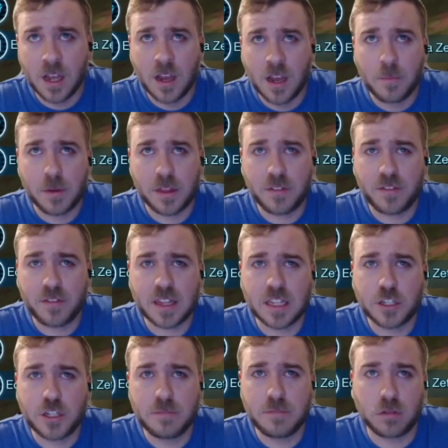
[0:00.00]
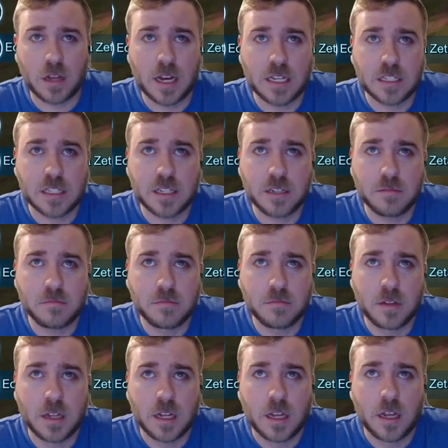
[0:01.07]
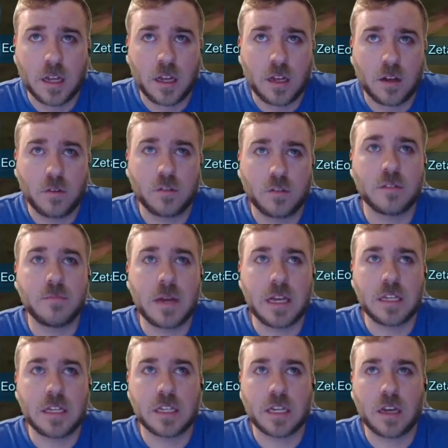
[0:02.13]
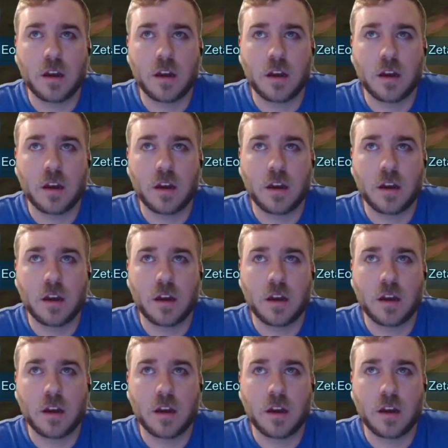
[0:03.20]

But the fact that she blinds him was amazing.